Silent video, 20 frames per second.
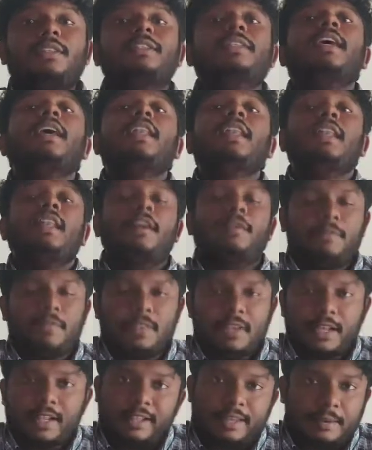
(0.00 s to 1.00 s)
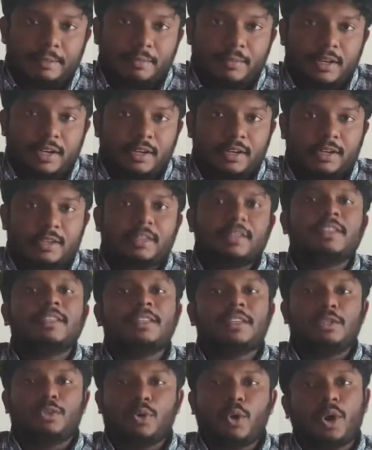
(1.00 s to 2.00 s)
tell them that
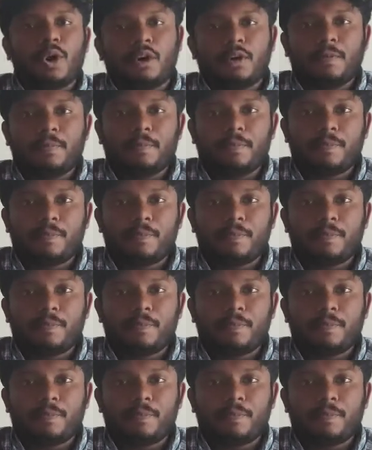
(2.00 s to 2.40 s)
this is wrong.